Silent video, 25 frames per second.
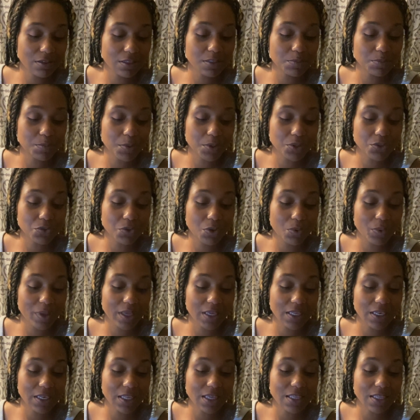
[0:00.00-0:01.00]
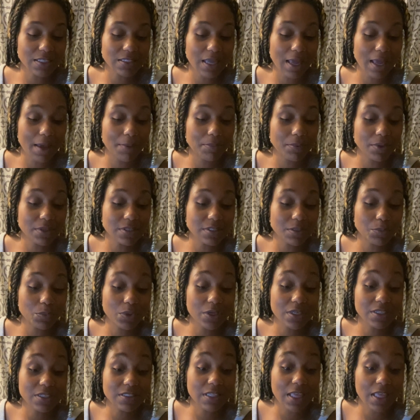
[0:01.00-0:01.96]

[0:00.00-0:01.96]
This spiritual awakening has happened. Someone has